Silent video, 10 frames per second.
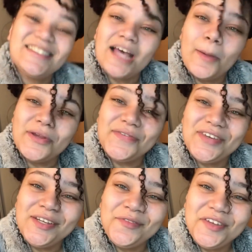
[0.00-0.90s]
time to
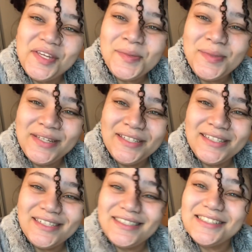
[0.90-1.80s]
feed
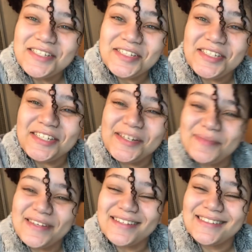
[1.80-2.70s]
Phoebe. This is gonna
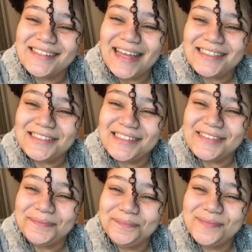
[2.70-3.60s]
be
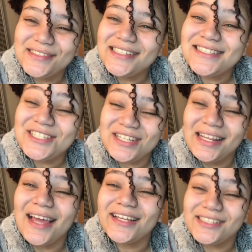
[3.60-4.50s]
exciting because she
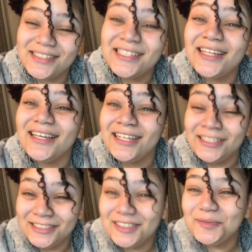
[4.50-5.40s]
likes to
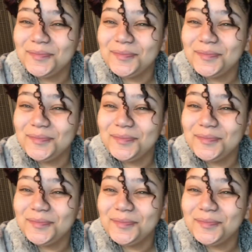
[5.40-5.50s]
eat.